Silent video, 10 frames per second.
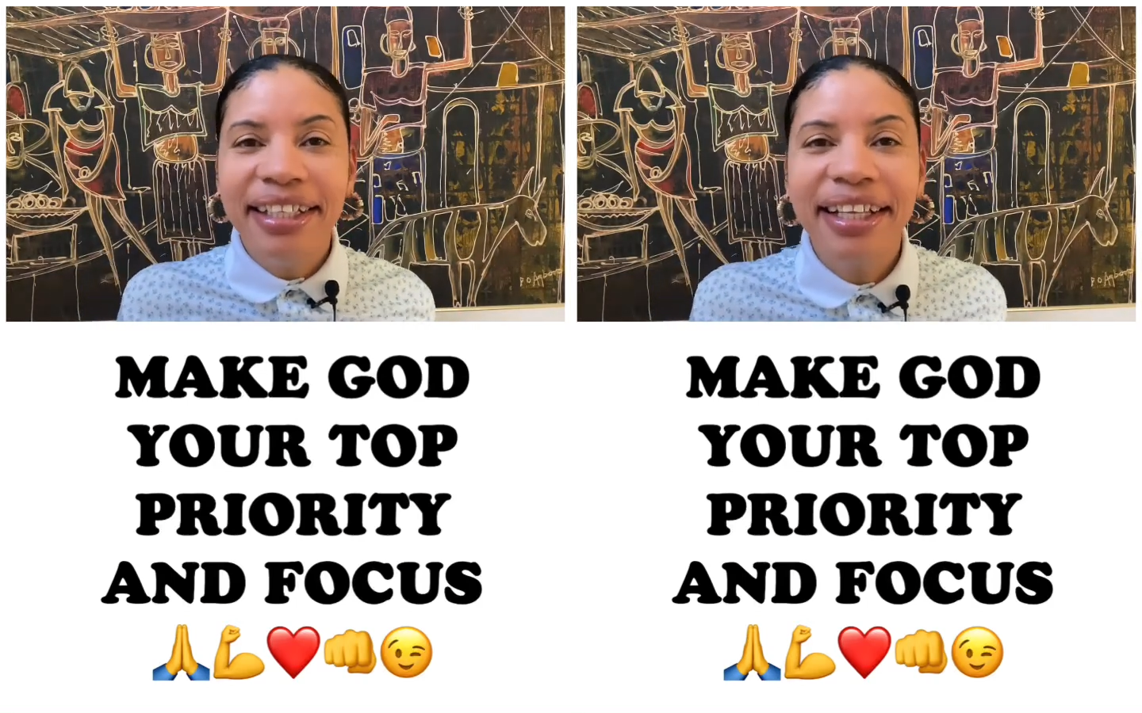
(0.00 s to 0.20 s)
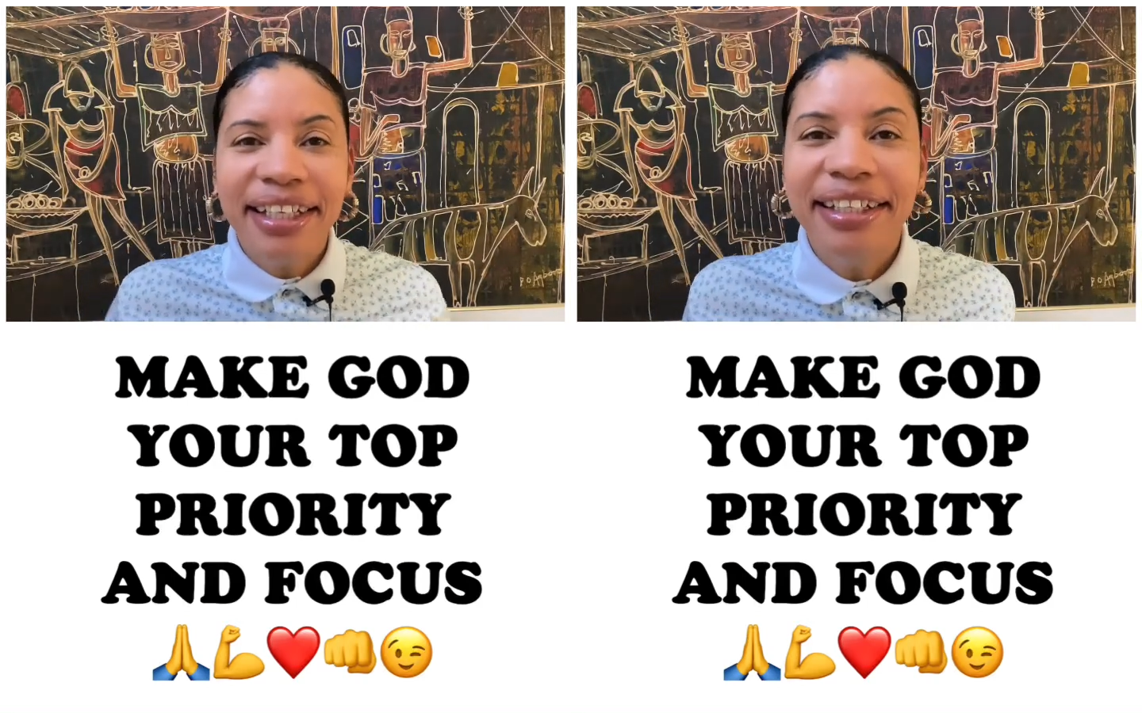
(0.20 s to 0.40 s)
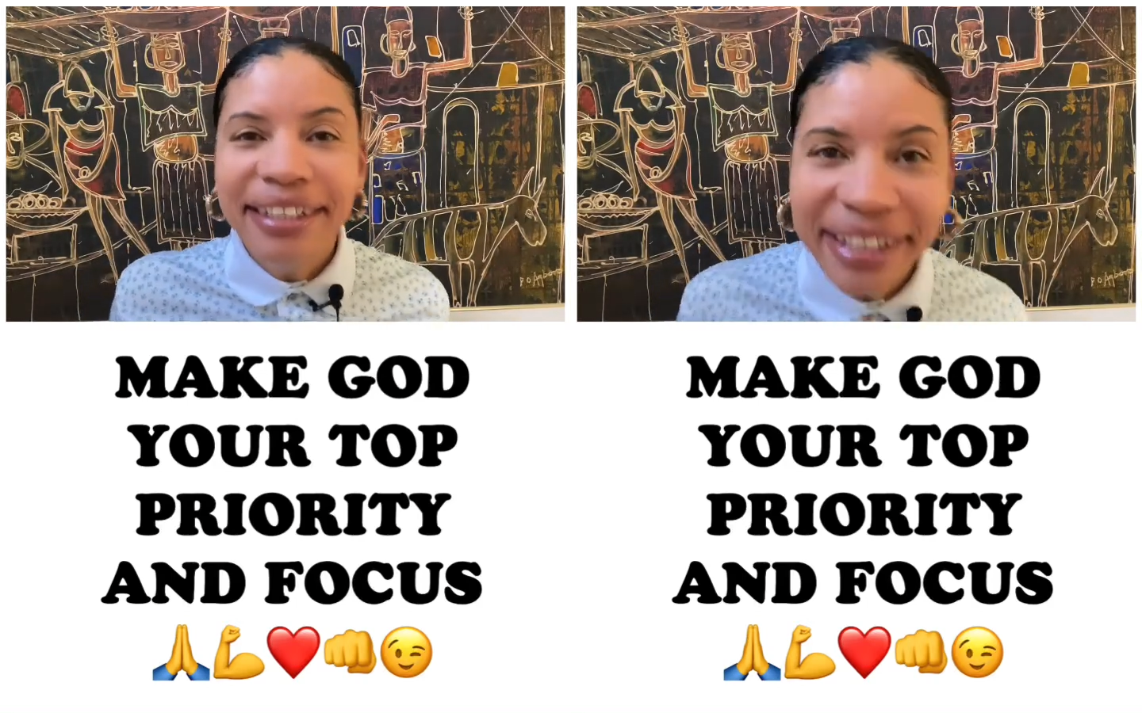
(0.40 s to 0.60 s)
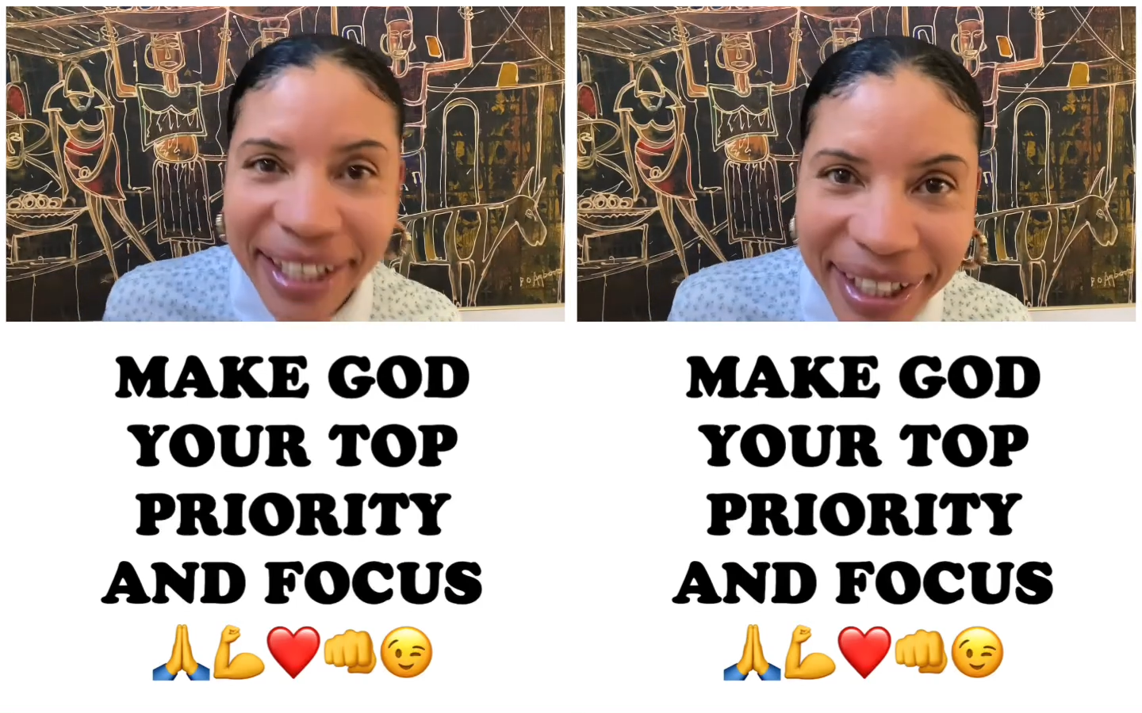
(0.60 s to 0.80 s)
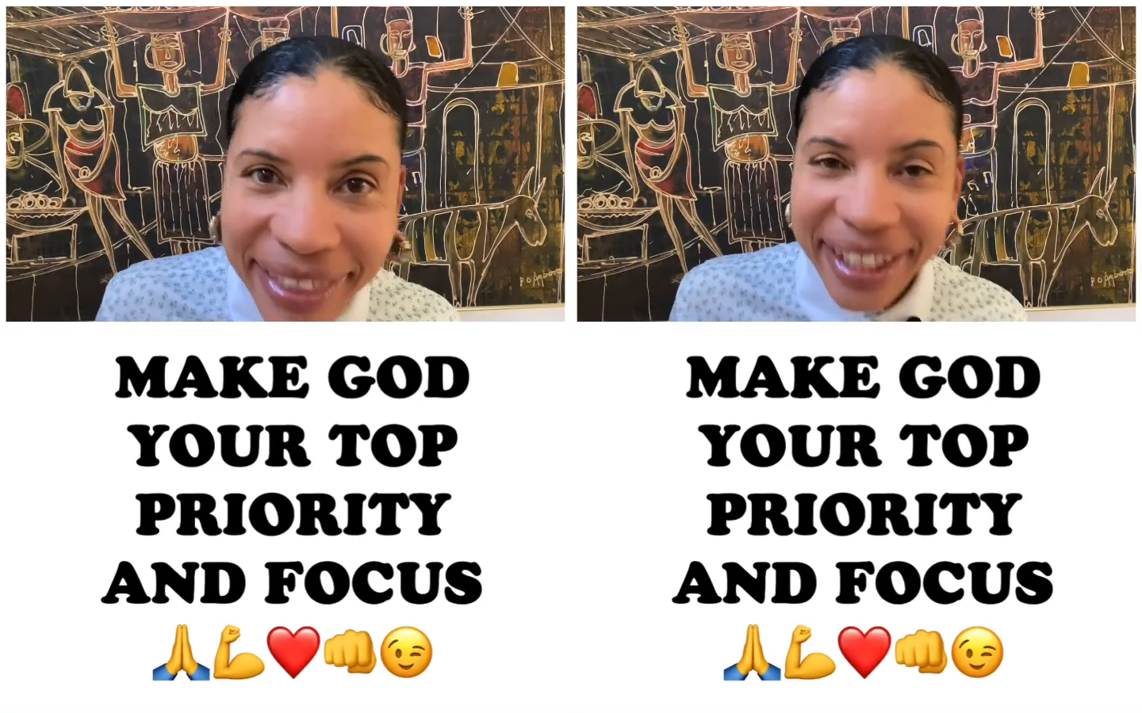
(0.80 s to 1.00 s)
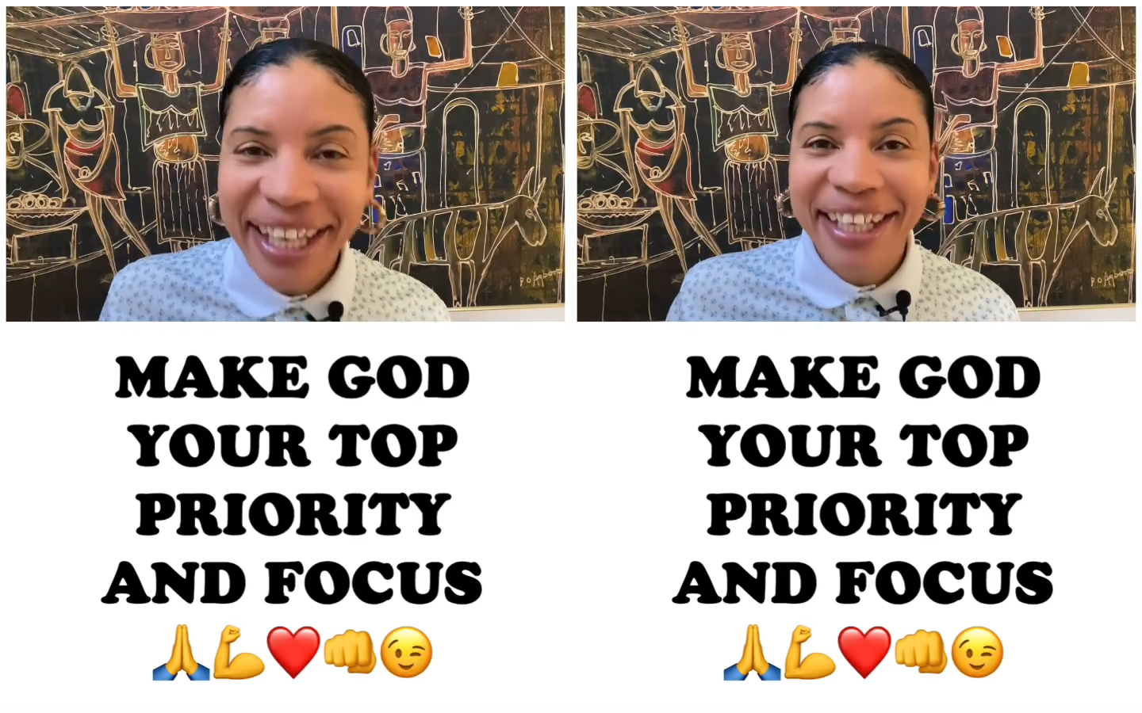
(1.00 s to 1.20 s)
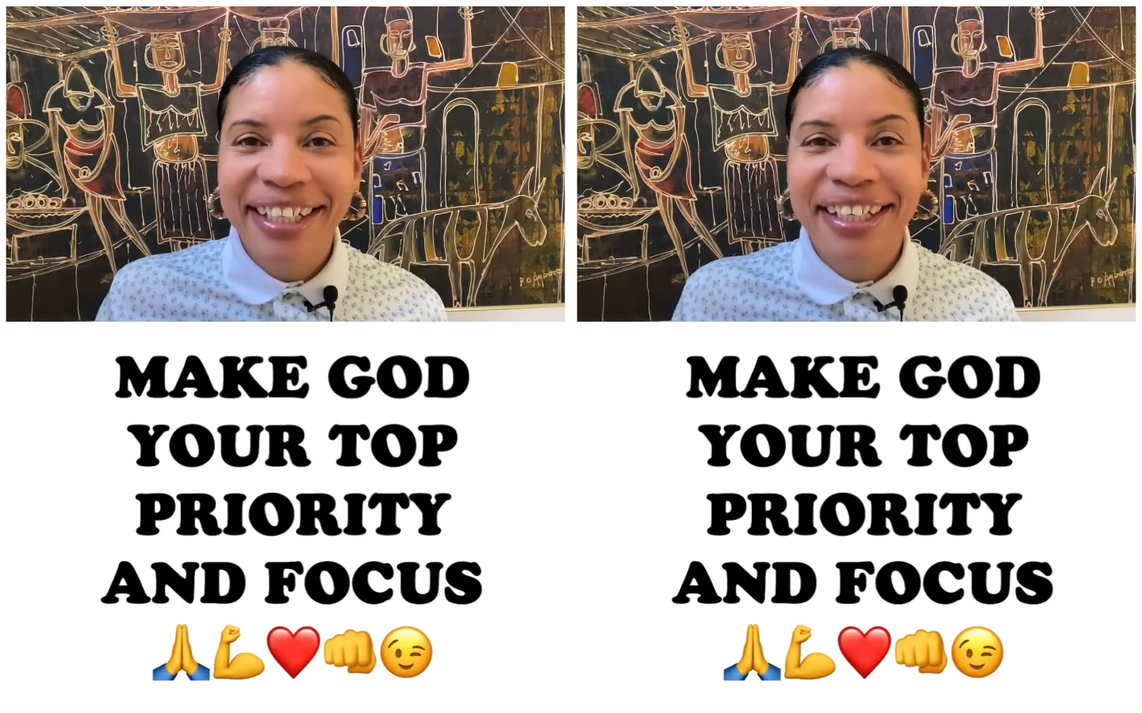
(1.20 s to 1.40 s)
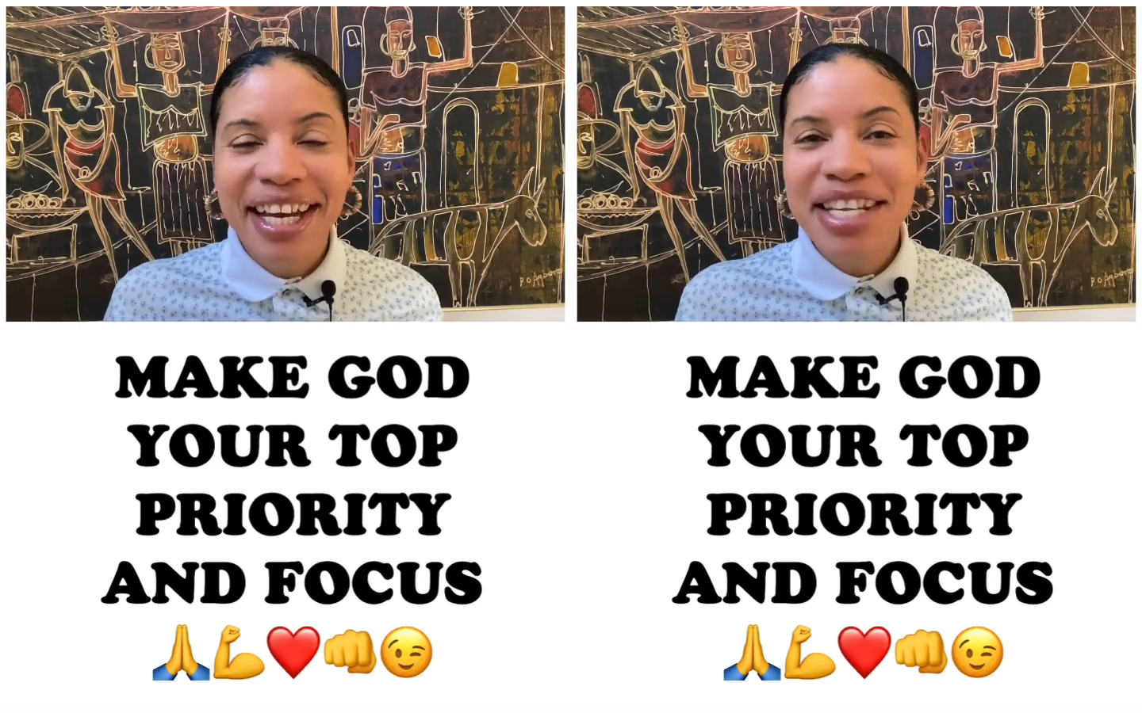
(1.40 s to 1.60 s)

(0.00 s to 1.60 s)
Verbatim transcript: nothing, nothing